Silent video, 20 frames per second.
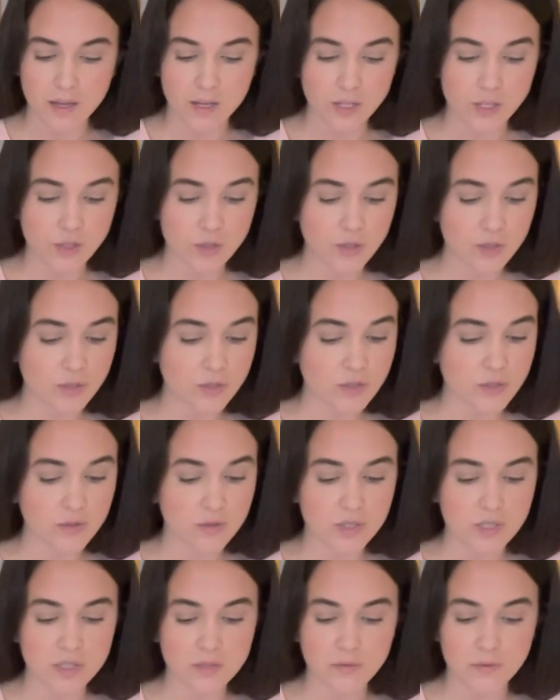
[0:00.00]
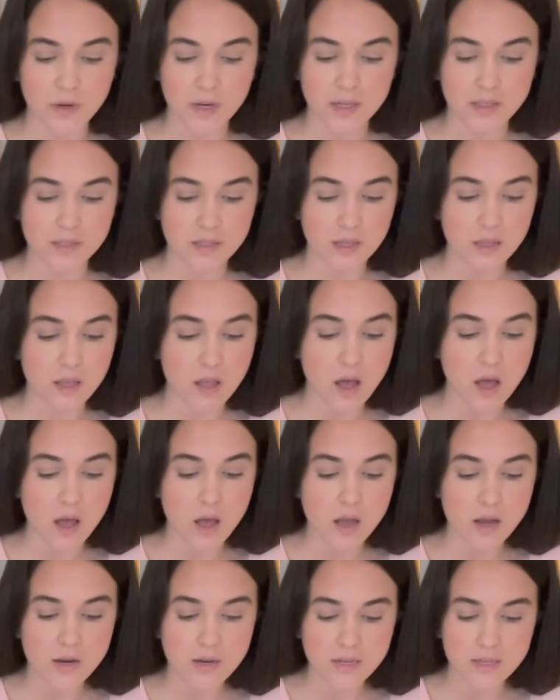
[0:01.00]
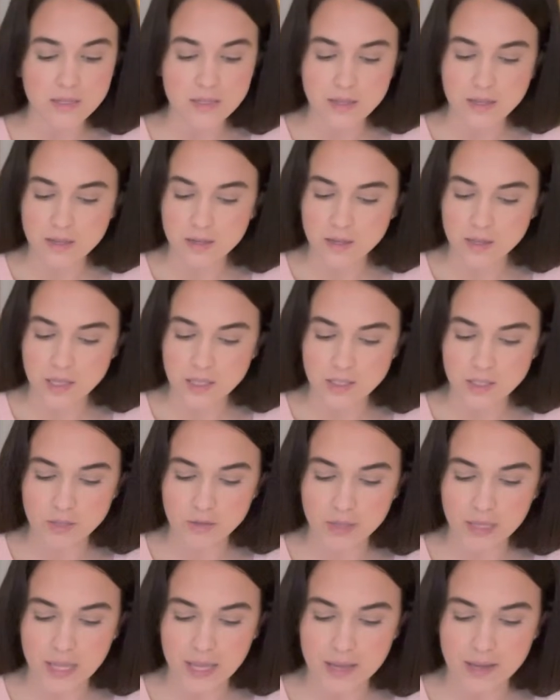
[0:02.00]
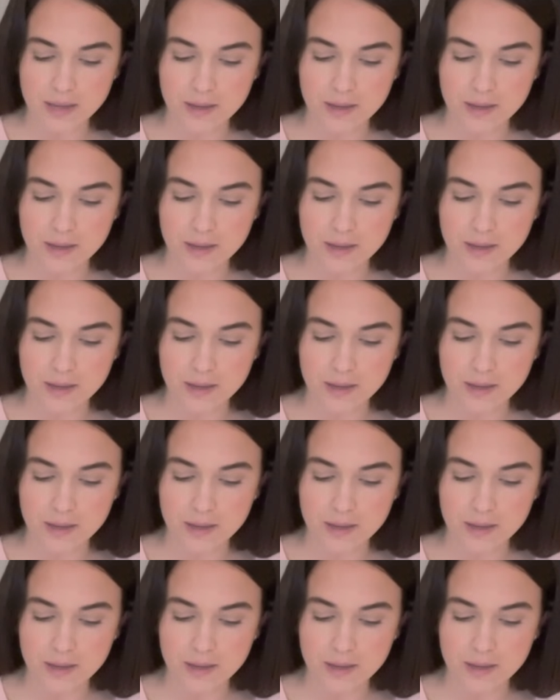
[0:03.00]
And you can do this for as long or as little as you like.